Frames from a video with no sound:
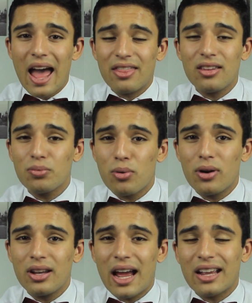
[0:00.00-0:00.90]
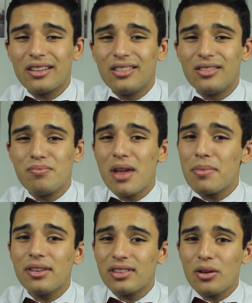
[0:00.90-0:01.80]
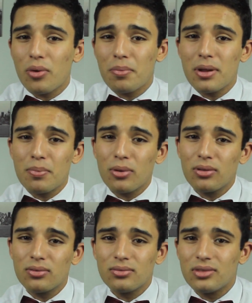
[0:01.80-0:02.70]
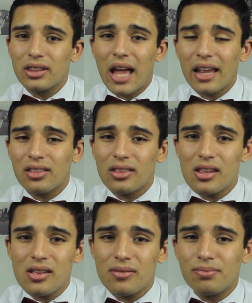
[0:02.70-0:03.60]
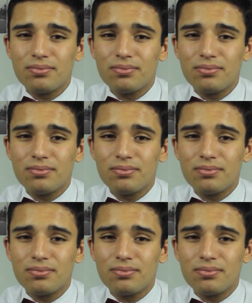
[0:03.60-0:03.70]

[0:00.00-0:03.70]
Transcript: At this point, I could maybe see where people like the